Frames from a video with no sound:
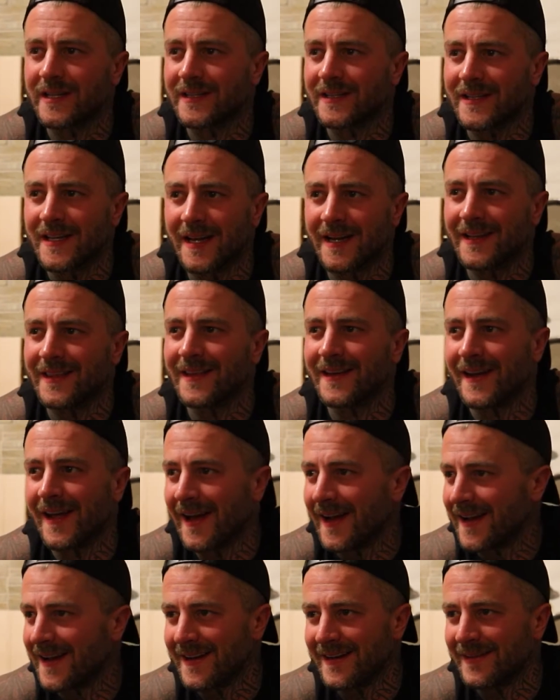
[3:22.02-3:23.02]
at the end of the
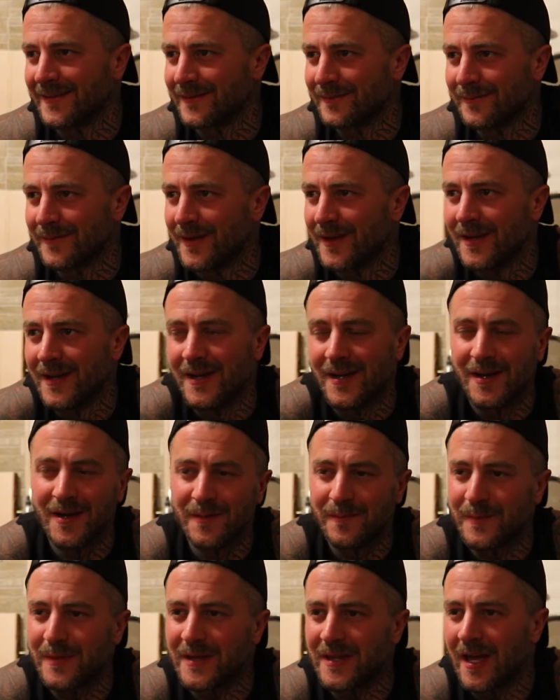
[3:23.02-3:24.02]
night and
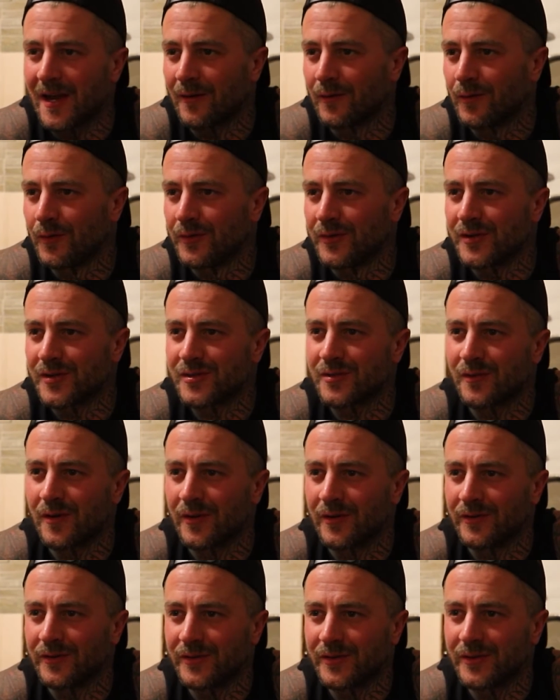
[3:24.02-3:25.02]
be that old
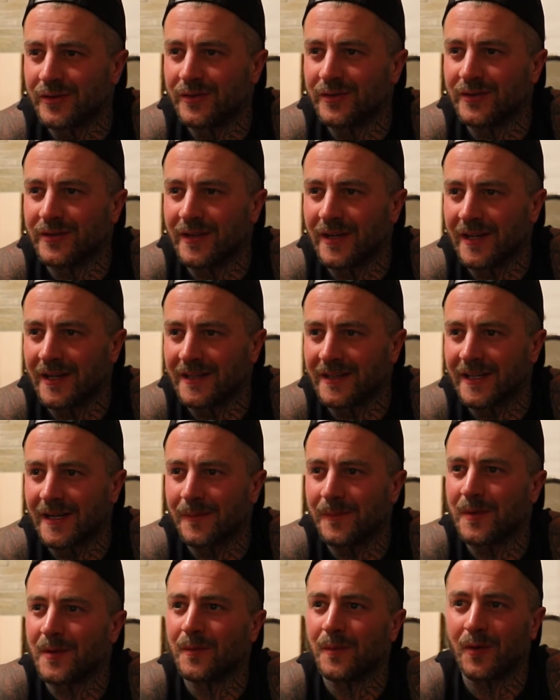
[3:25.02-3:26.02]
disgruntled dude, and then get
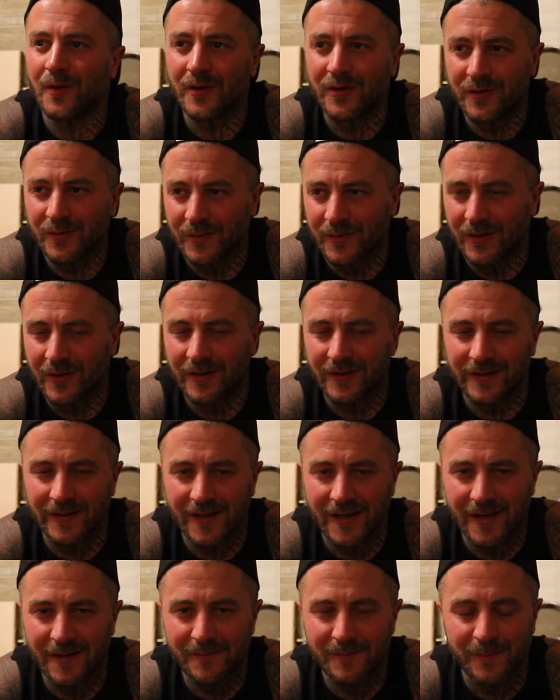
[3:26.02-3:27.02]
up in the morning and do it all
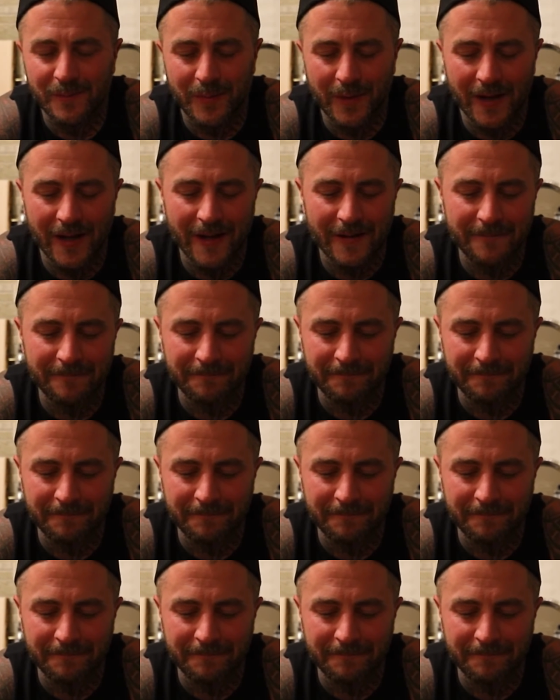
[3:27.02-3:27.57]
again. But